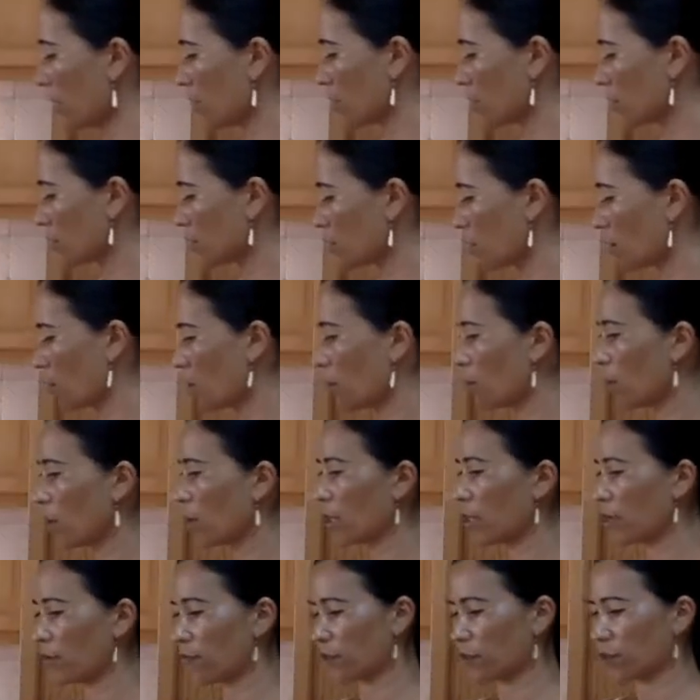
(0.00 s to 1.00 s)

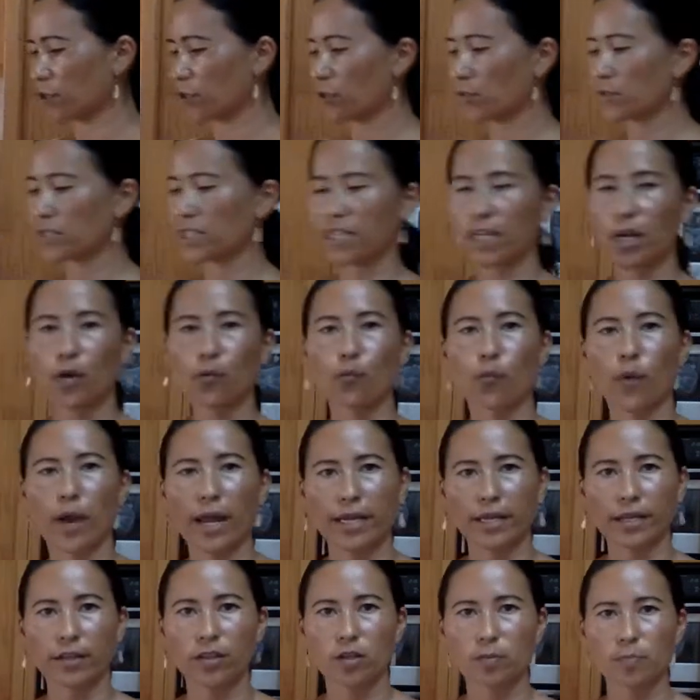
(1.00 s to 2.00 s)
So if you're using a
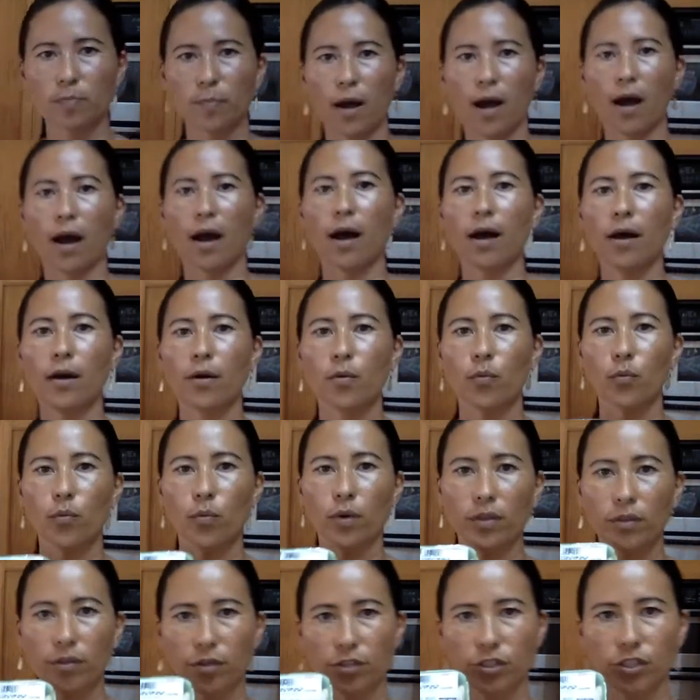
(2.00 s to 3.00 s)
regular pot
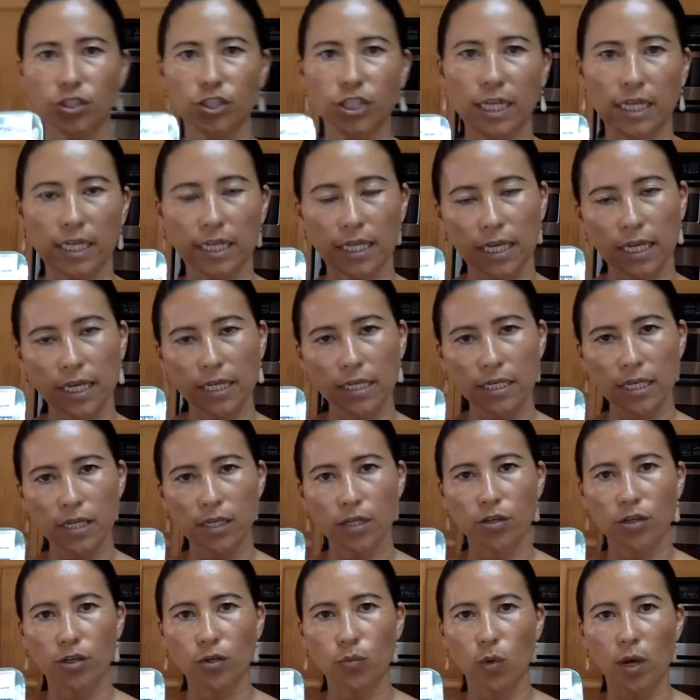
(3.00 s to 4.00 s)
with your chicken,
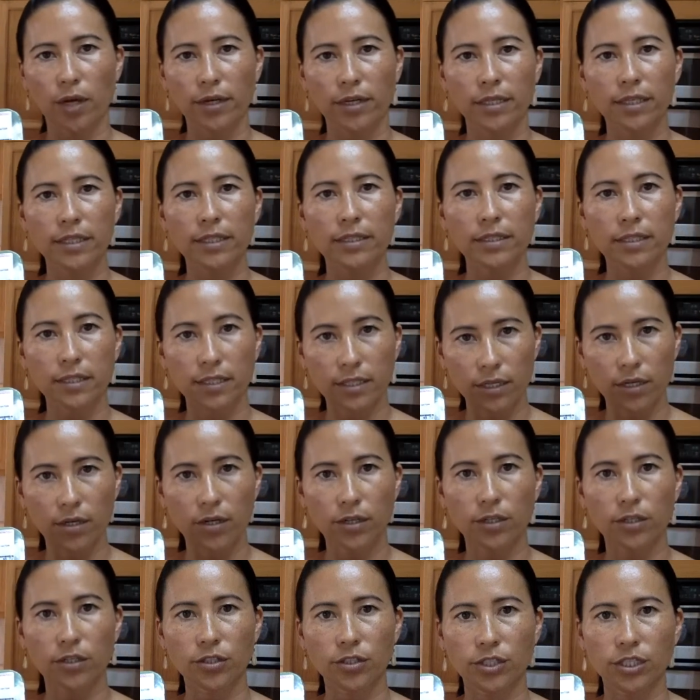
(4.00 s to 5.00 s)
you're wanting to
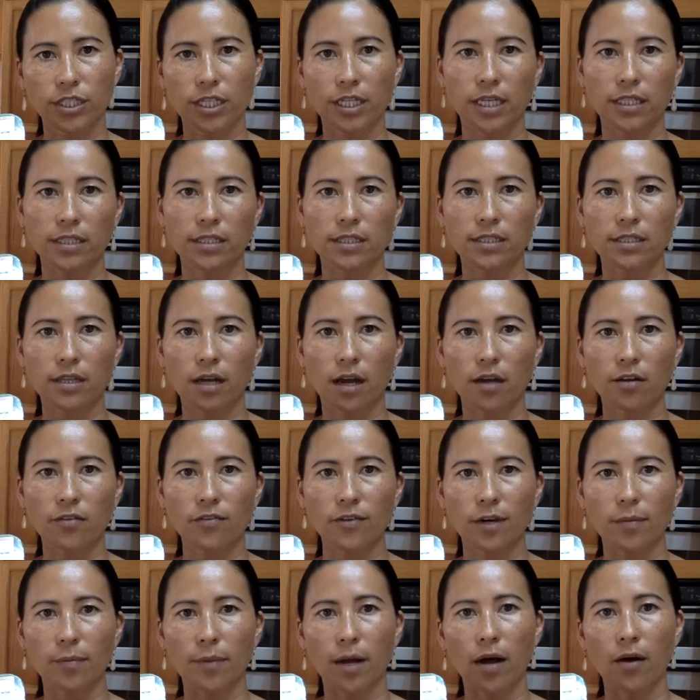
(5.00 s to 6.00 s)
cook your chicken stock
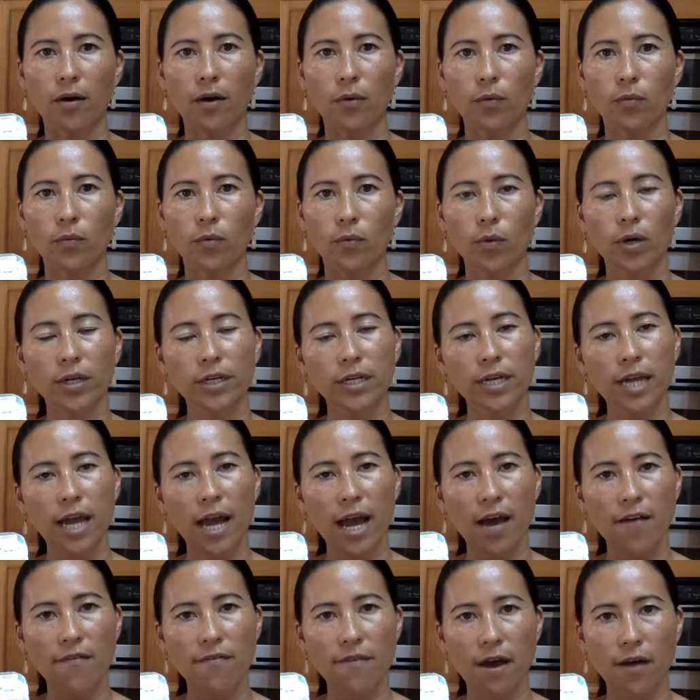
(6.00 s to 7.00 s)
for about
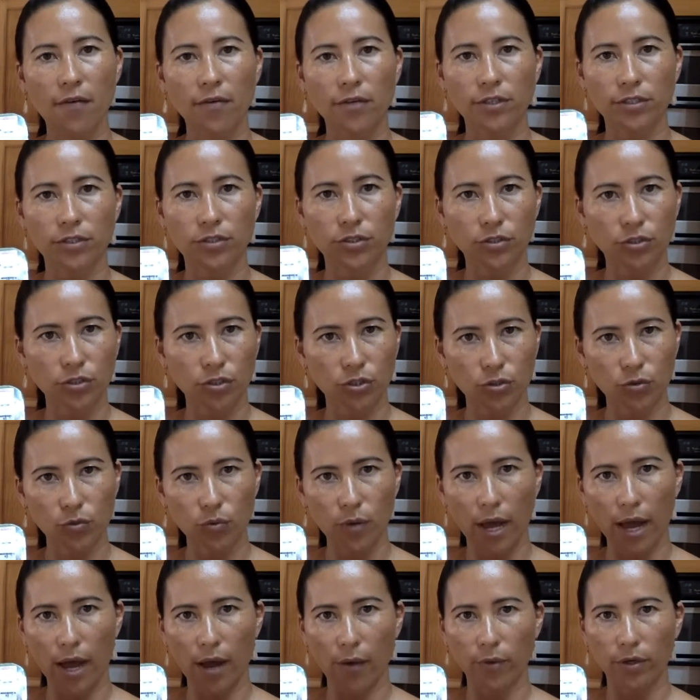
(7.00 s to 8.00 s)
1.5 hours to
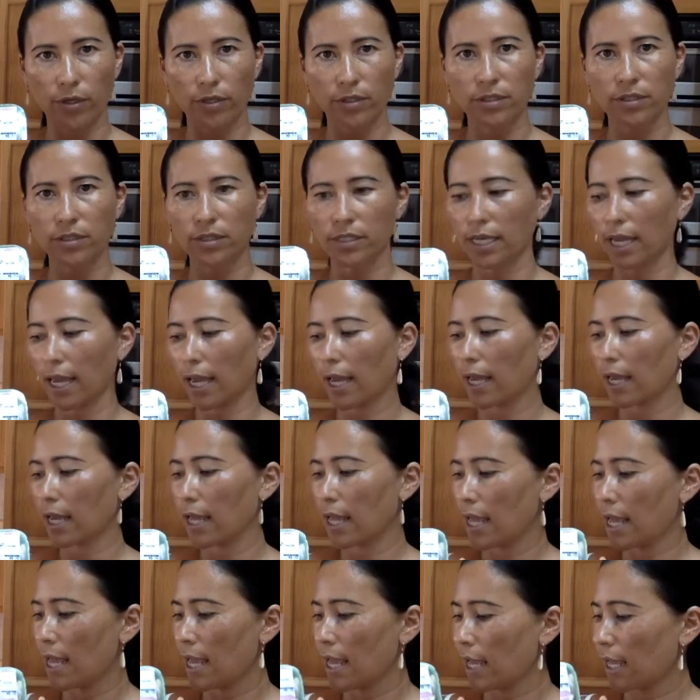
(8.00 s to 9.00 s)
2 hours, okay?
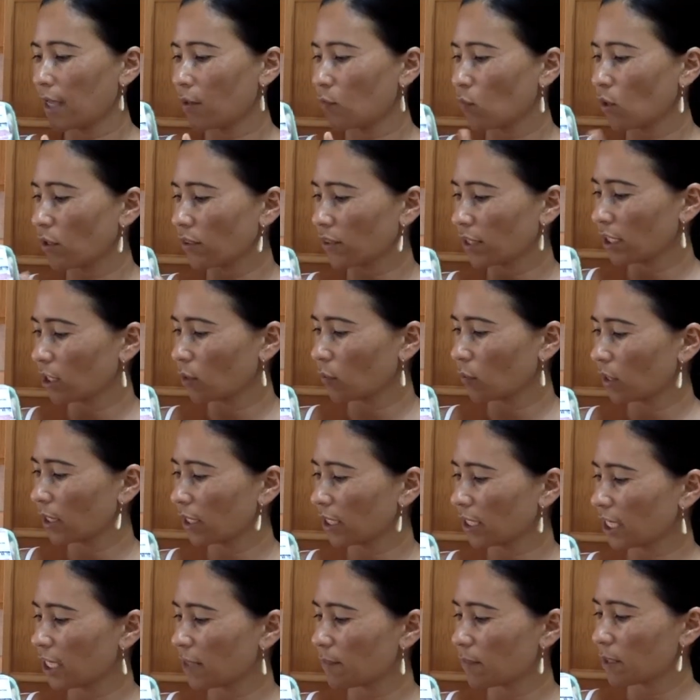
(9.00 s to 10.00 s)
And one thing you
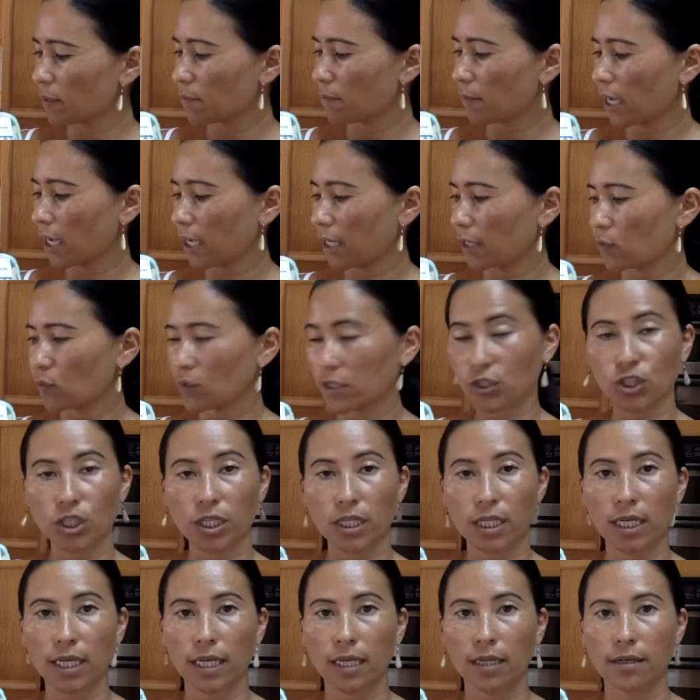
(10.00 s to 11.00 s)
want to keep in mind with
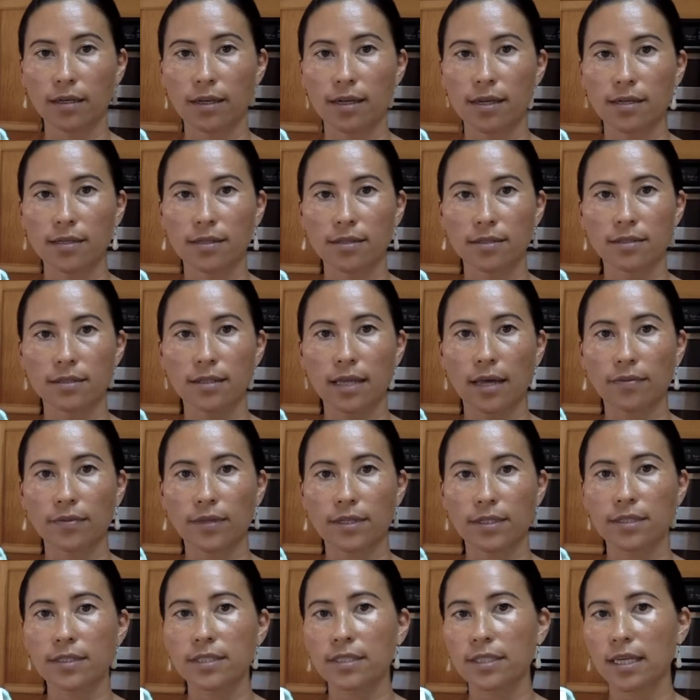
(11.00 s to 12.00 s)
chicken is that
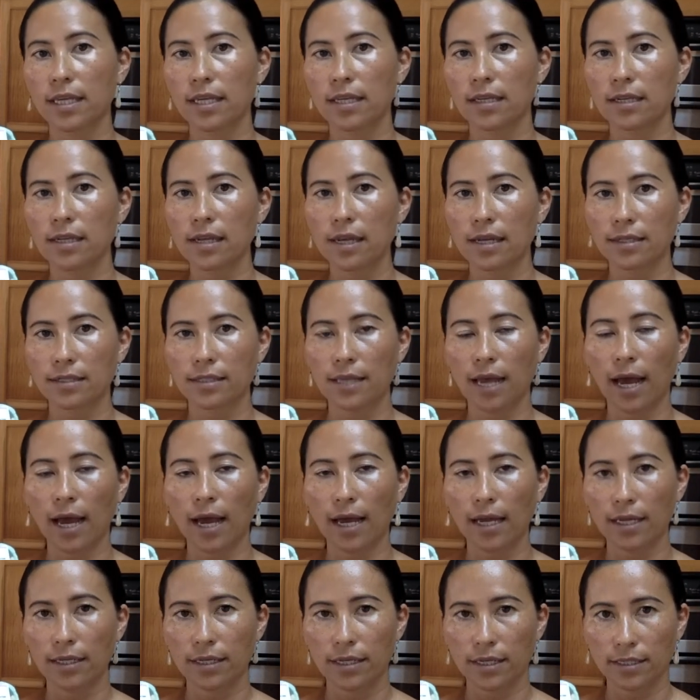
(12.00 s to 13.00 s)
the skin is
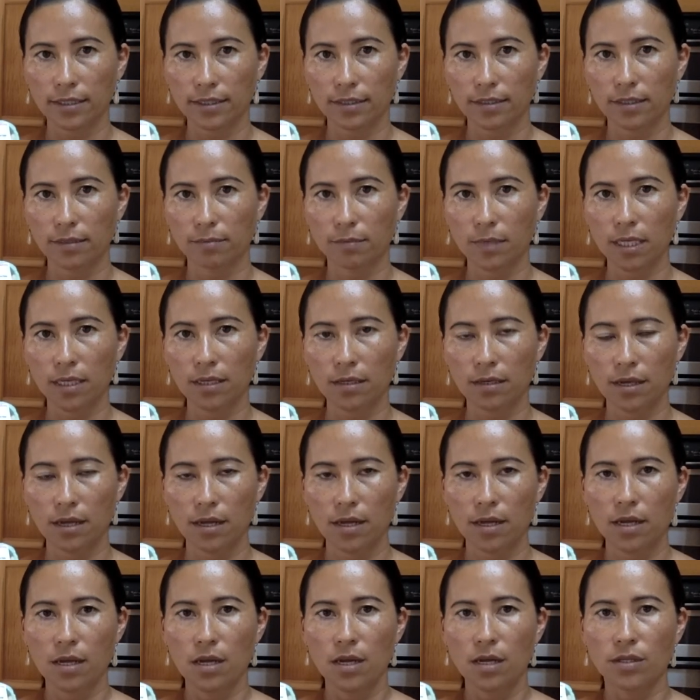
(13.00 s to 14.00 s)
high in histamine.
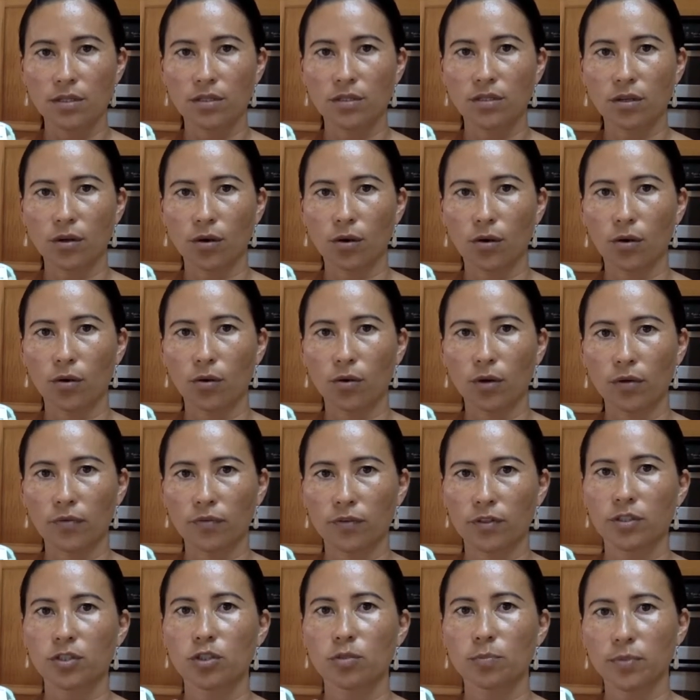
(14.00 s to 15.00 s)
So if
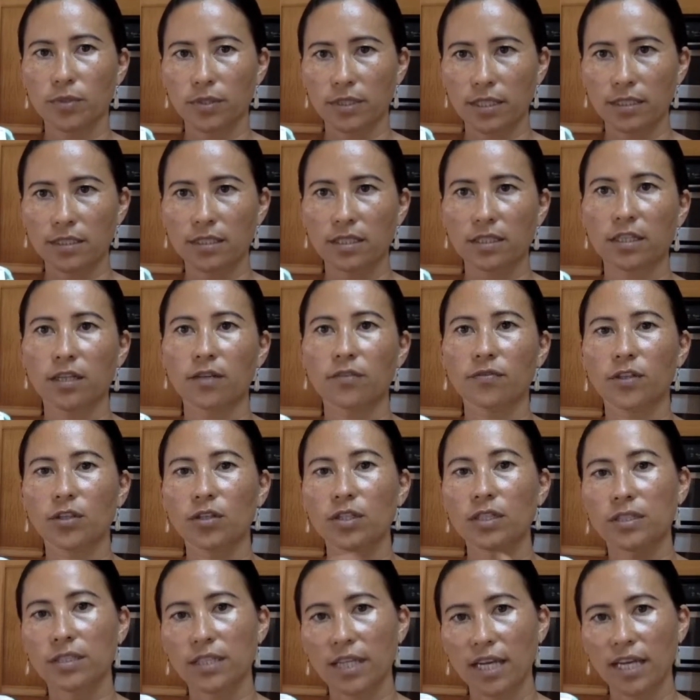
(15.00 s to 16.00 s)
you're super sensitive, you
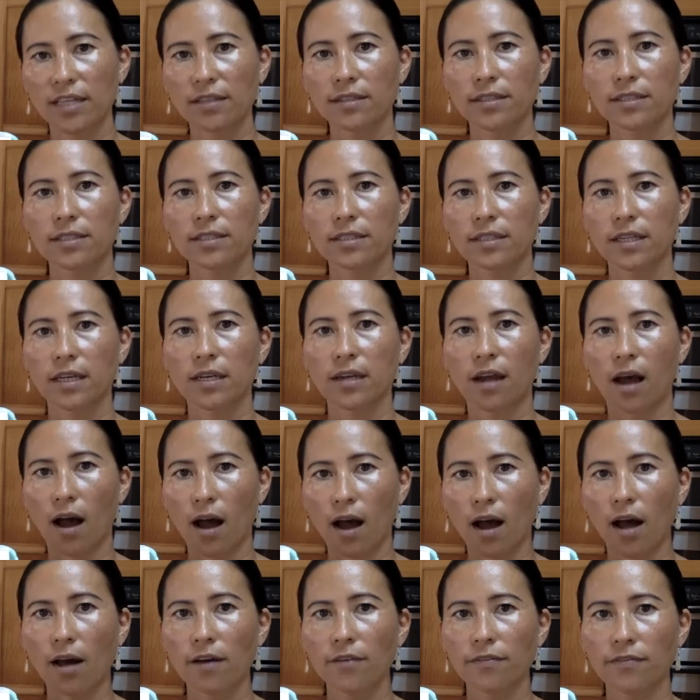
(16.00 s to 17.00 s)
can take the skin
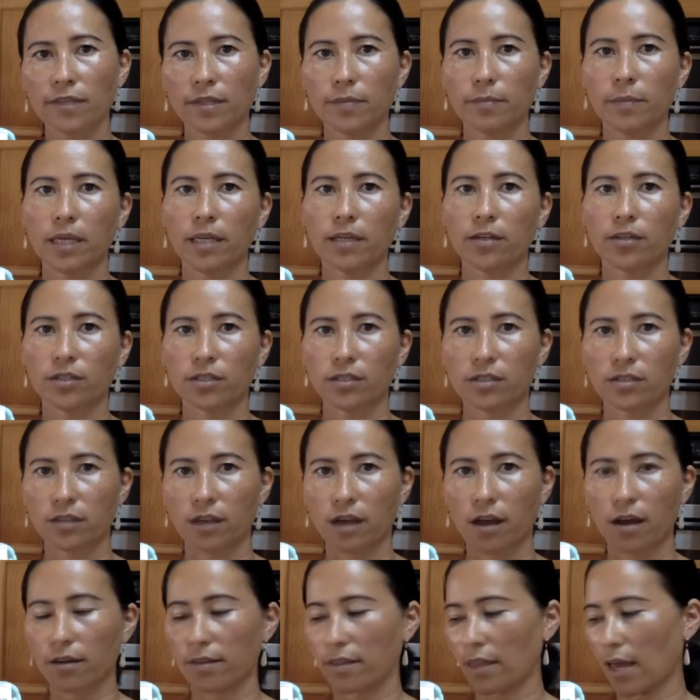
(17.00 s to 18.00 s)
off and make your
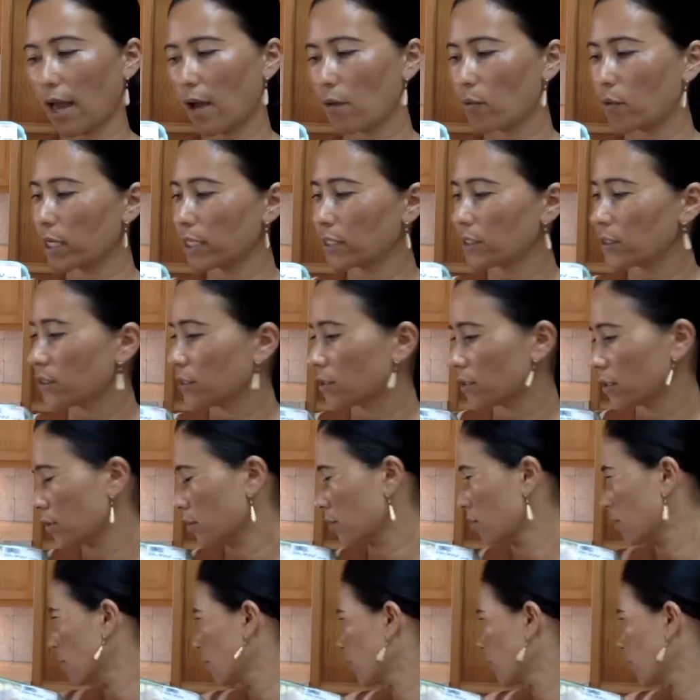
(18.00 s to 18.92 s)
stock that way too.